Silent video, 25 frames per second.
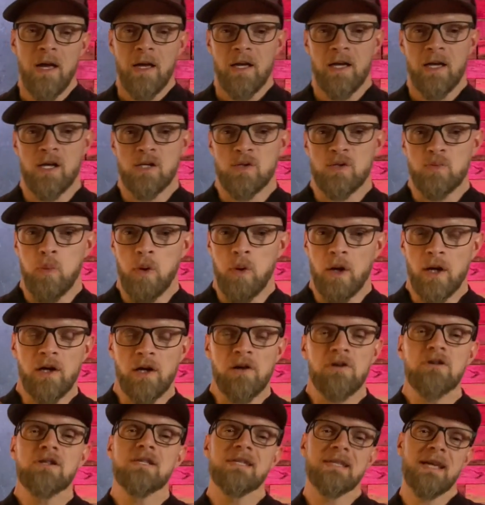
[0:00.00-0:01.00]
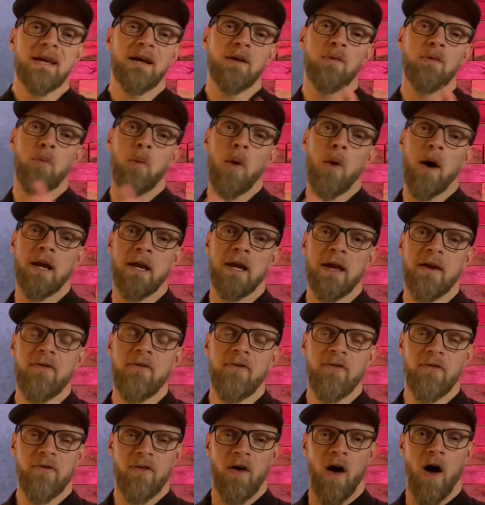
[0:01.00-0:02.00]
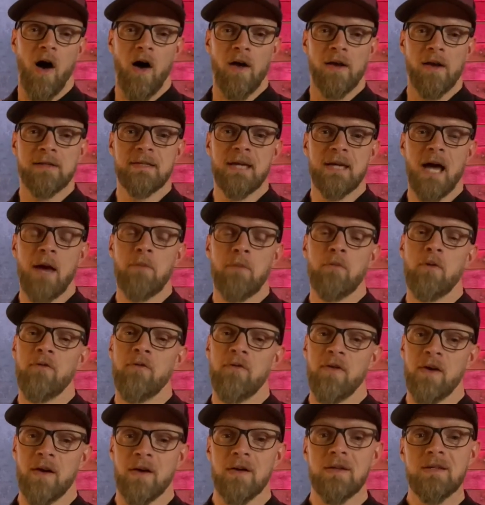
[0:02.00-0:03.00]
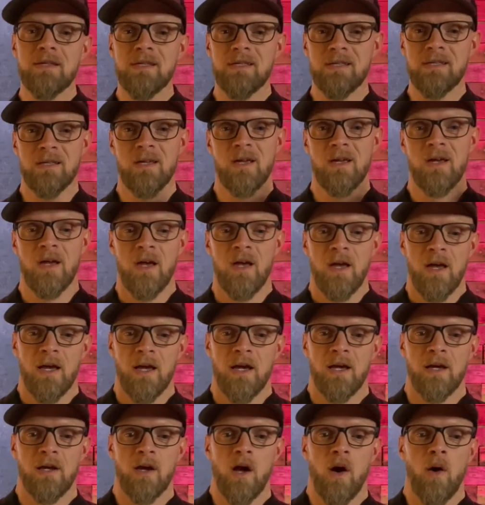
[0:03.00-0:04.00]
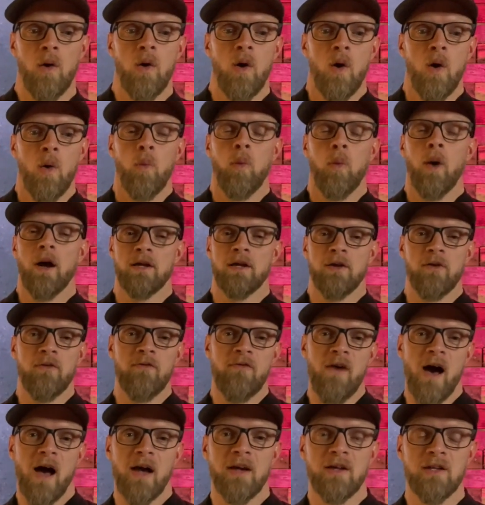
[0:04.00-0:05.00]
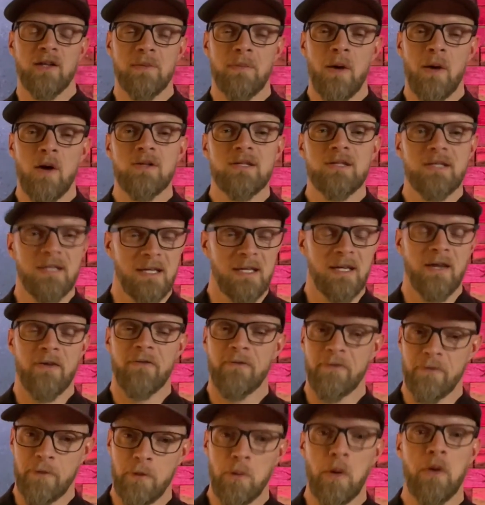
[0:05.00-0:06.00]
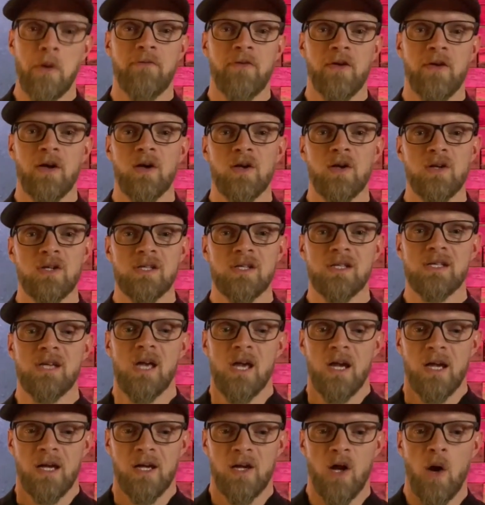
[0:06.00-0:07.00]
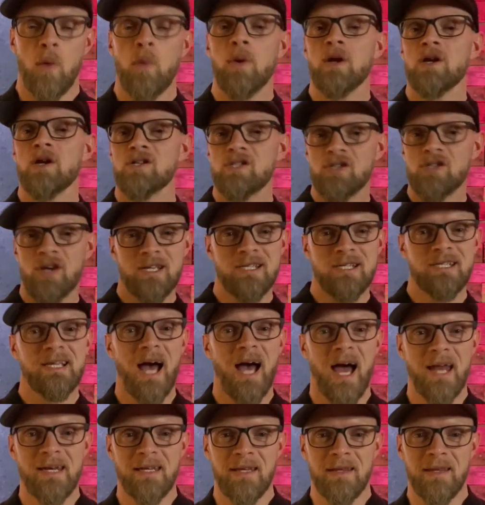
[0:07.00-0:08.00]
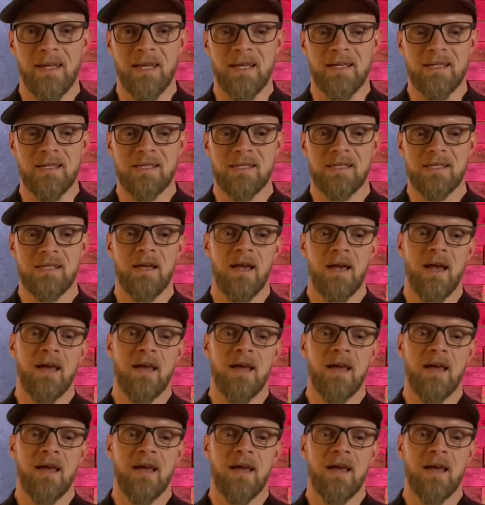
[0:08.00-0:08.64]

because where you're saying what if all the time reveals what you value the most, and it reveals where you trust God the least.